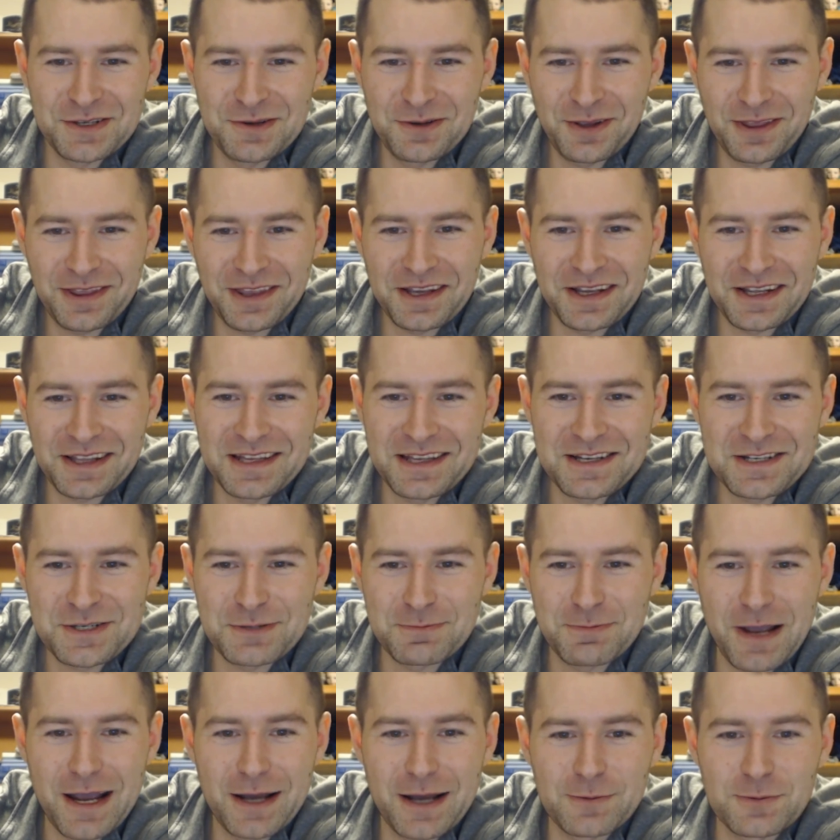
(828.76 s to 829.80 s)
Do you think that
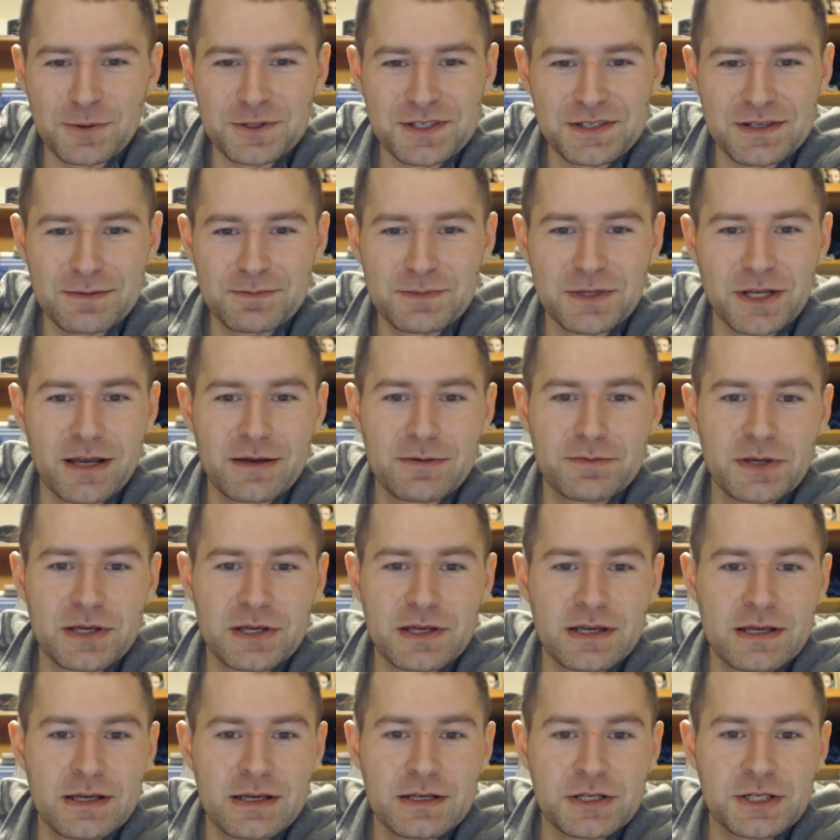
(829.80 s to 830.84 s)
Japan will someday
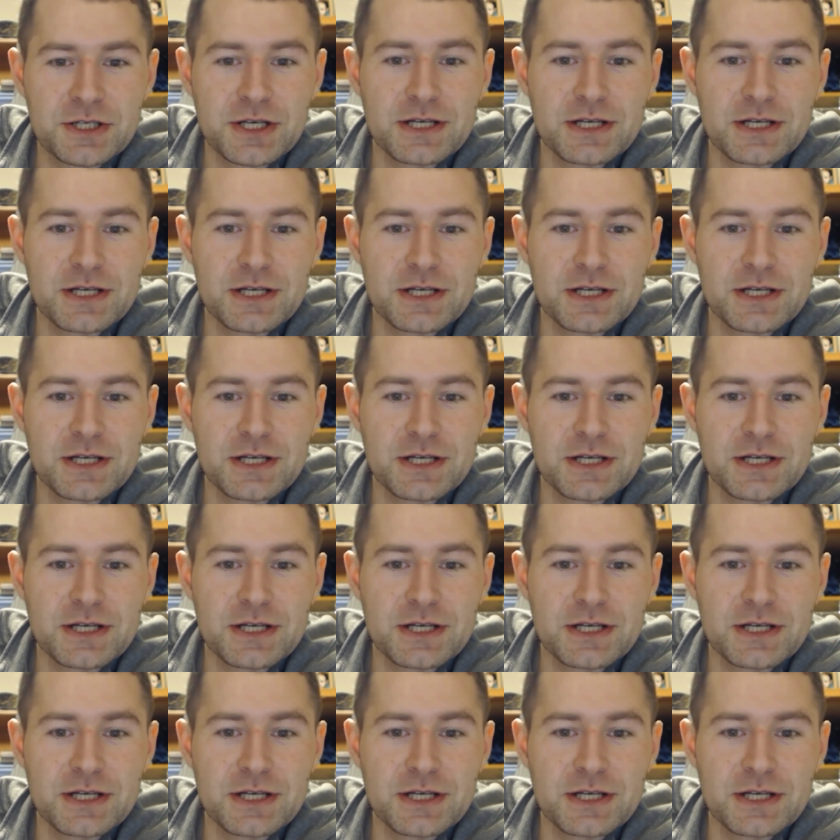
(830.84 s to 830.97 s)
be